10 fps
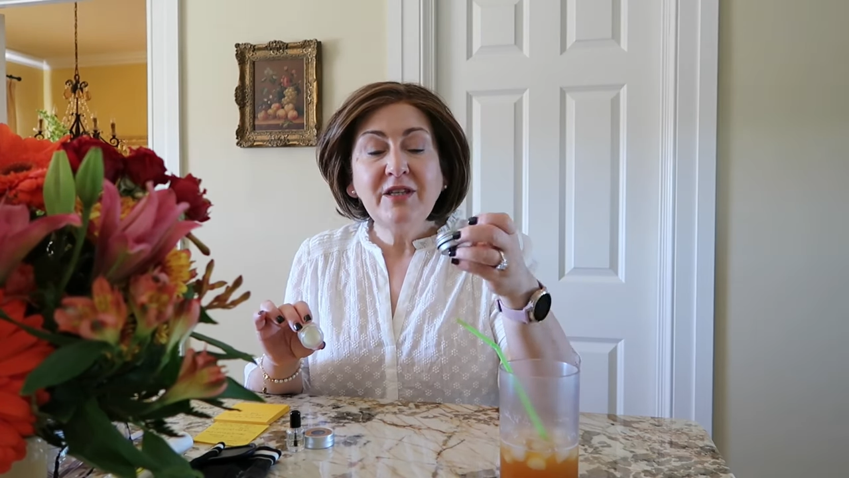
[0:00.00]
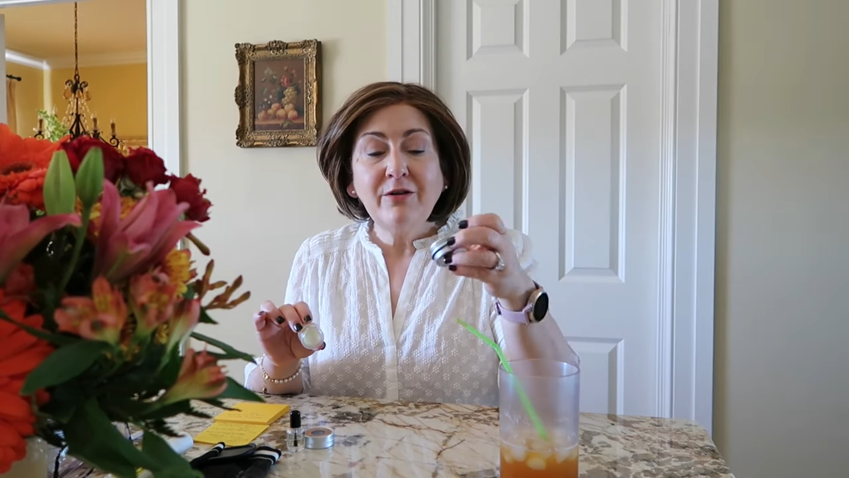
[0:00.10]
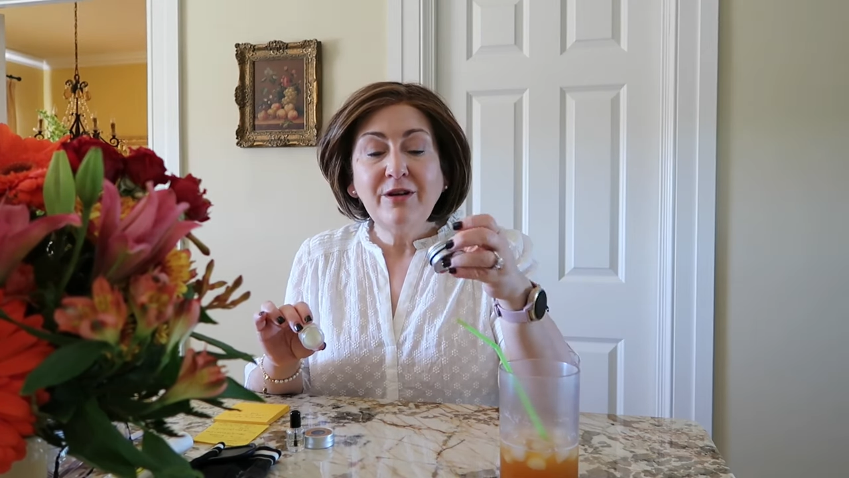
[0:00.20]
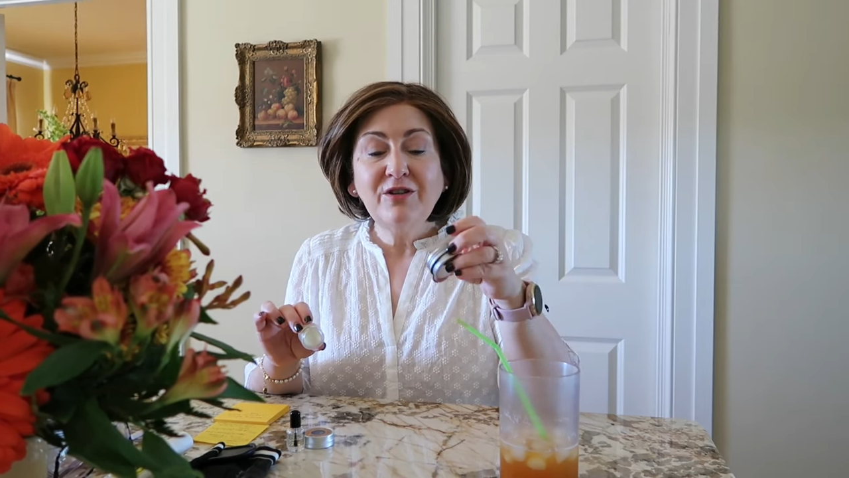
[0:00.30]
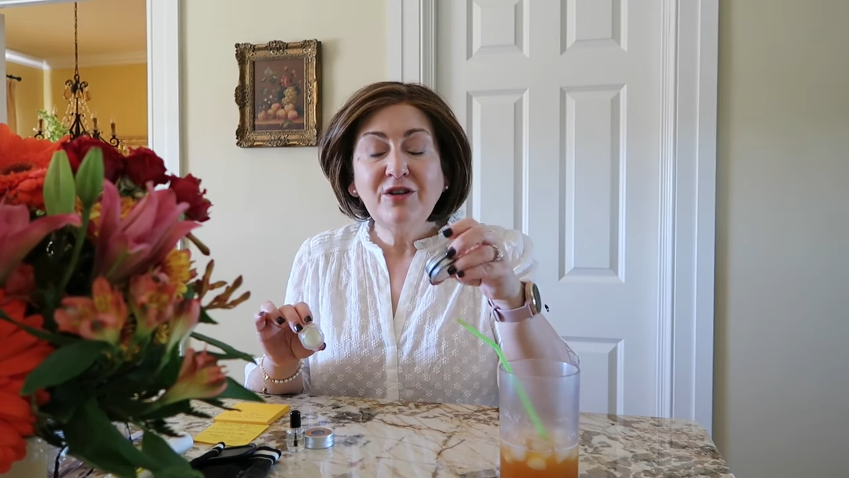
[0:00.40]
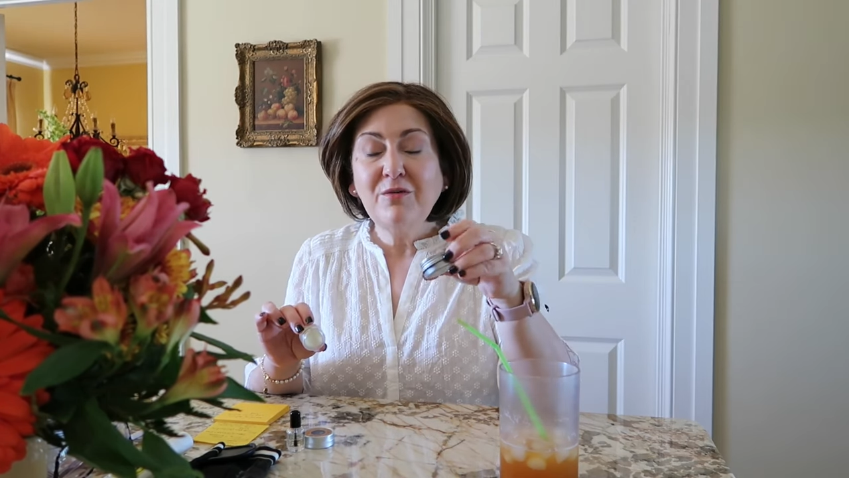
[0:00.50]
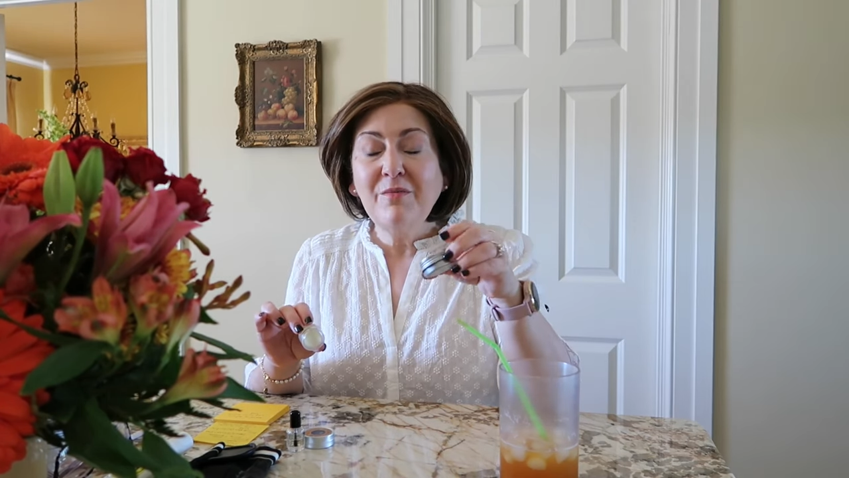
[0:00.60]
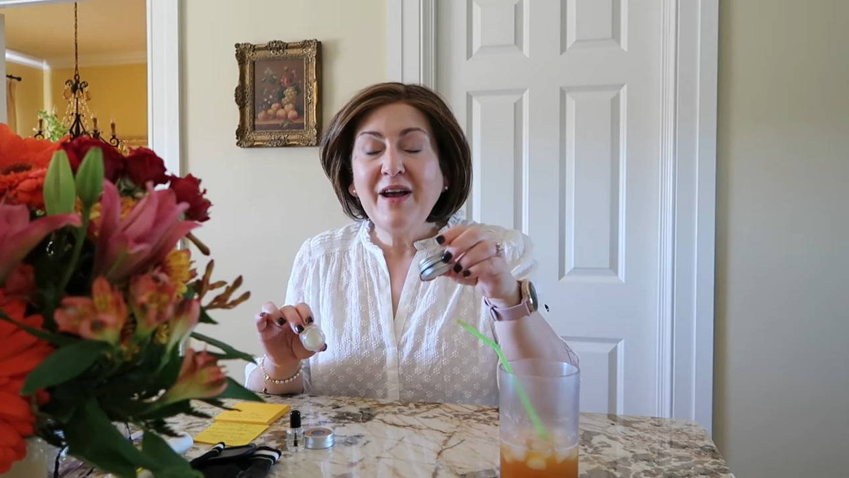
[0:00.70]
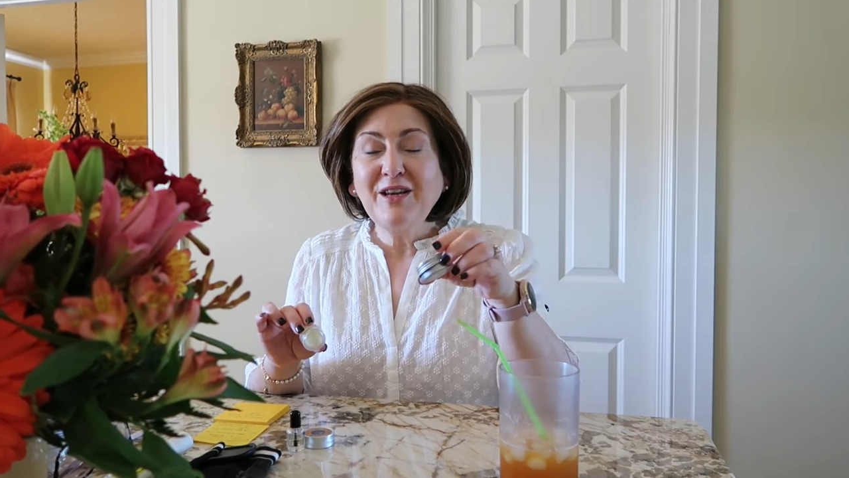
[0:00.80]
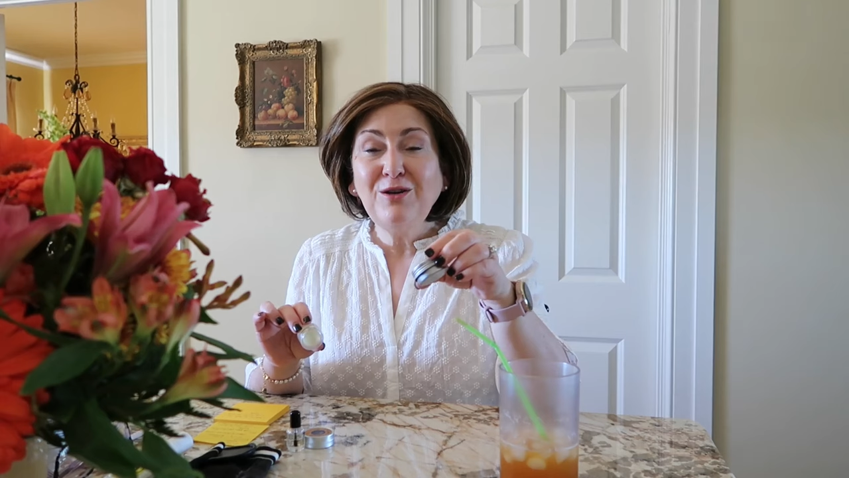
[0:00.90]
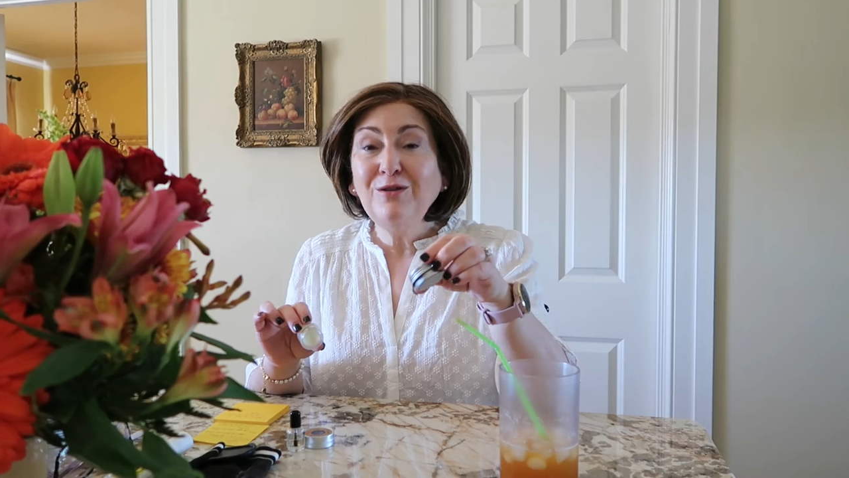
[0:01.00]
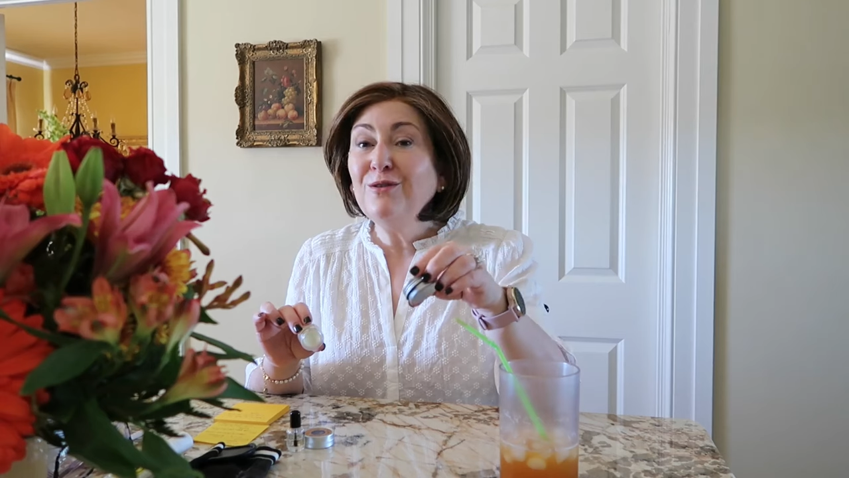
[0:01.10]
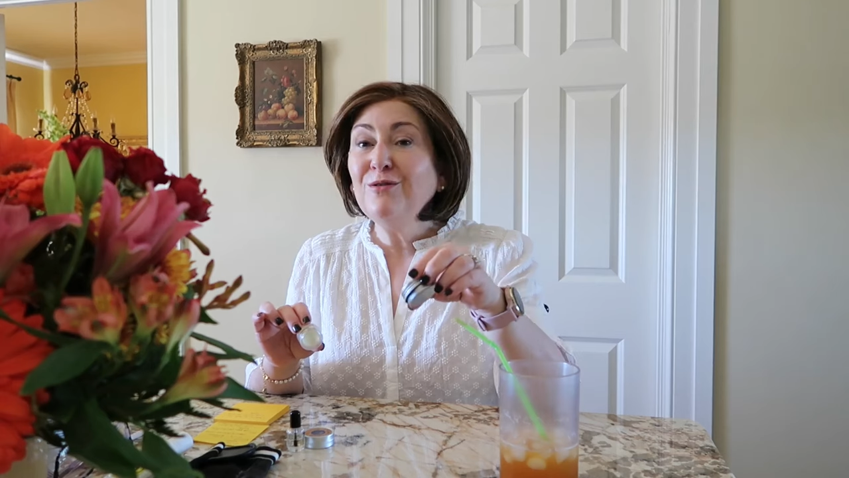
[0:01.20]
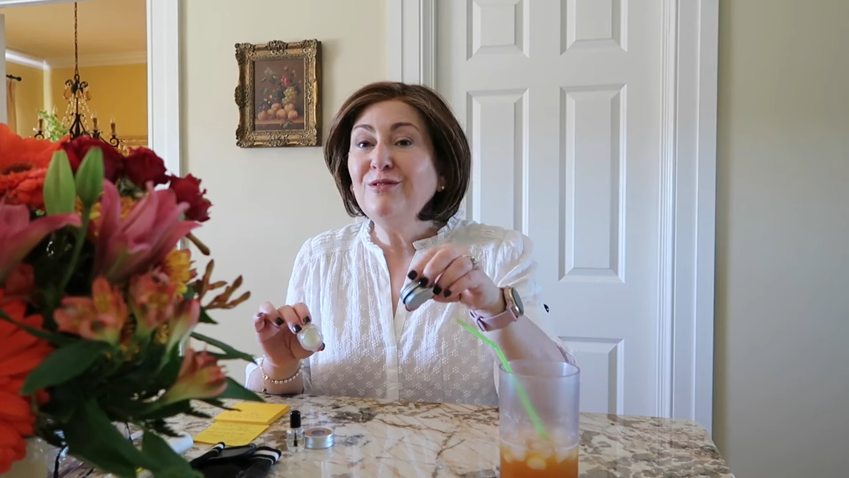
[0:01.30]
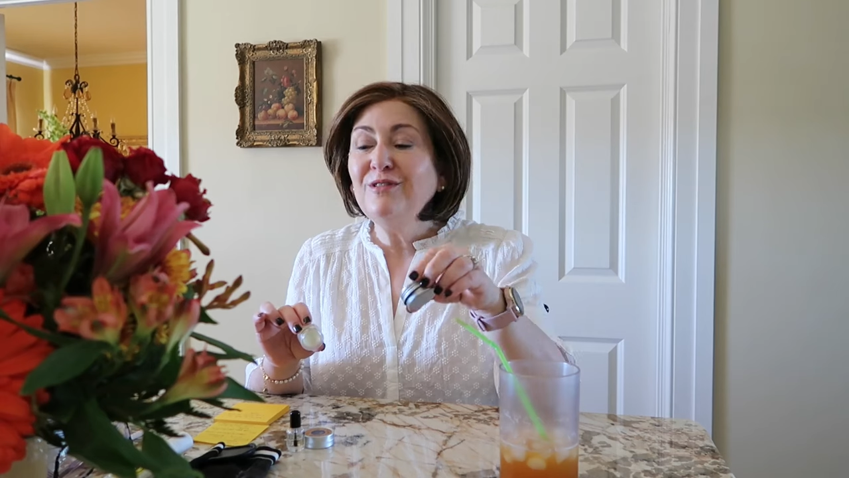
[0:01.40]
I'll use it on my
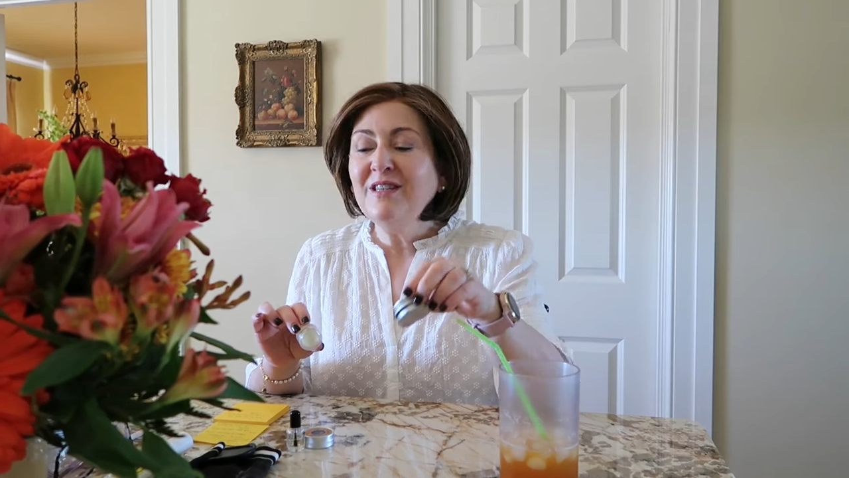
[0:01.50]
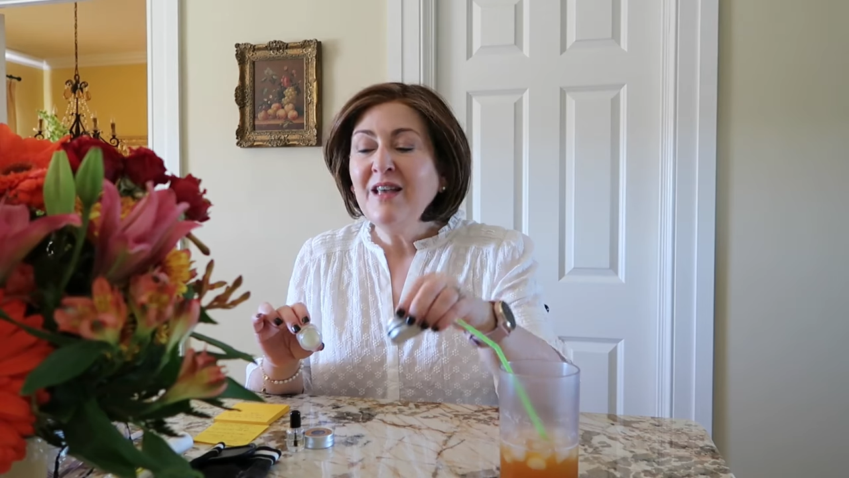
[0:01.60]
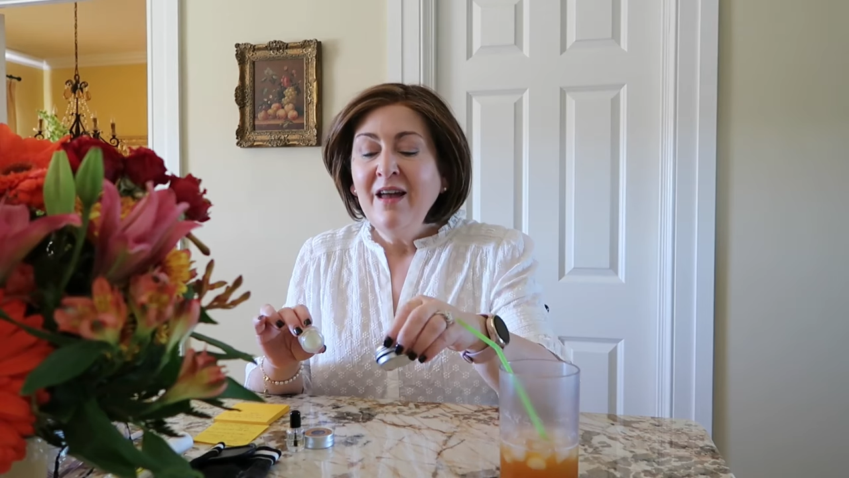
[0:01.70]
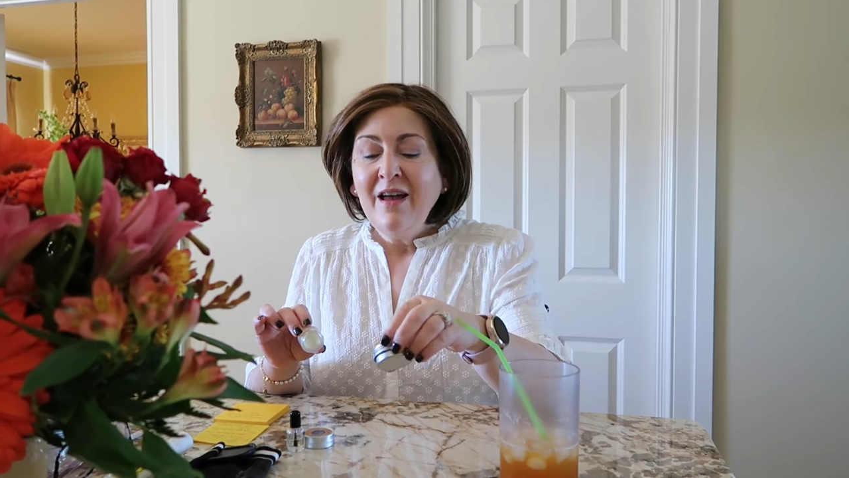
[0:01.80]
cuticles,